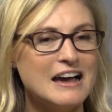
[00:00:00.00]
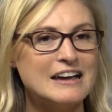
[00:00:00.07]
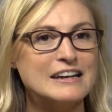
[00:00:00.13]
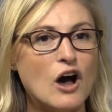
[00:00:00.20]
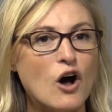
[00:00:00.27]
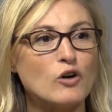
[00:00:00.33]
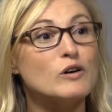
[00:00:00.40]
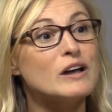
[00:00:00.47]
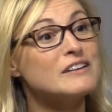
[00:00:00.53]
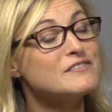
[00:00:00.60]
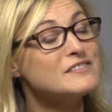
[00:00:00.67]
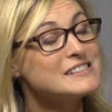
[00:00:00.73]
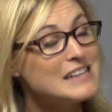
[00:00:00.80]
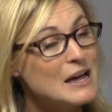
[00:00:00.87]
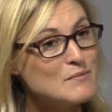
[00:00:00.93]
Now, in
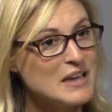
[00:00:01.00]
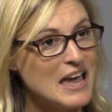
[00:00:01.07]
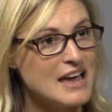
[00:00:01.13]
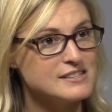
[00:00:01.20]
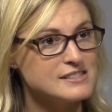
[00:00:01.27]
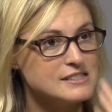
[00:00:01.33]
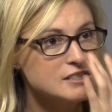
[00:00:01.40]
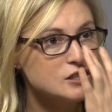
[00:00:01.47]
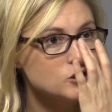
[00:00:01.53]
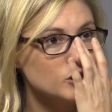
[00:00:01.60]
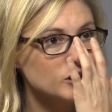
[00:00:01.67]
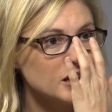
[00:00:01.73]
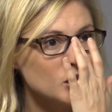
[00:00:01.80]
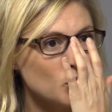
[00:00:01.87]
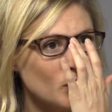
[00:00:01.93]
some cases,
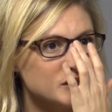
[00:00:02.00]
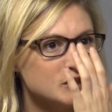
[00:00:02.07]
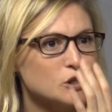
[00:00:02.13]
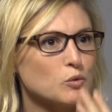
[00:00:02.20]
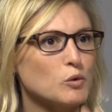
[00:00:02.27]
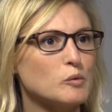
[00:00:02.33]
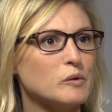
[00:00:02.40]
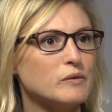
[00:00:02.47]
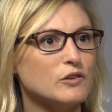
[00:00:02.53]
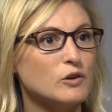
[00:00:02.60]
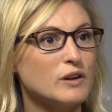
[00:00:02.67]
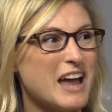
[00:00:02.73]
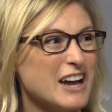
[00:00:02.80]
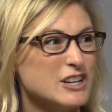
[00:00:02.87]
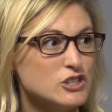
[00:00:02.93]
certainly the ones that are waterproof, you
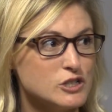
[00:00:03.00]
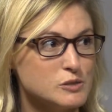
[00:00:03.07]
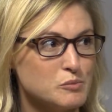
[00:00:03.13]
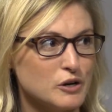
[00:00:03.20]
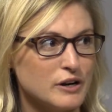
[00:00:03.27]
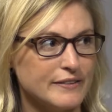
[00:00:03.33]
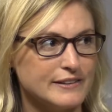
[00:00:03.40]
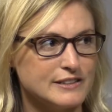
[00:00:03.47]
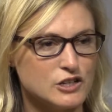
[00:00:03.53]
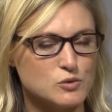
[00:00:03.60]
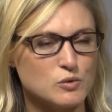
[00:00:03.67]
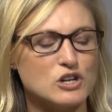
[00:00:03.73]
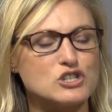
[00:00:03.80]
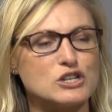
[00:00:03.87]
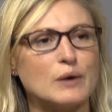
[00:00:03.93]
can actually just put it in the
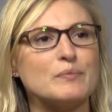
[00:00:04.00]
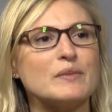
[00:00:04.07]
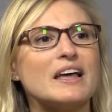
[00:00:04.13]
dishwasher.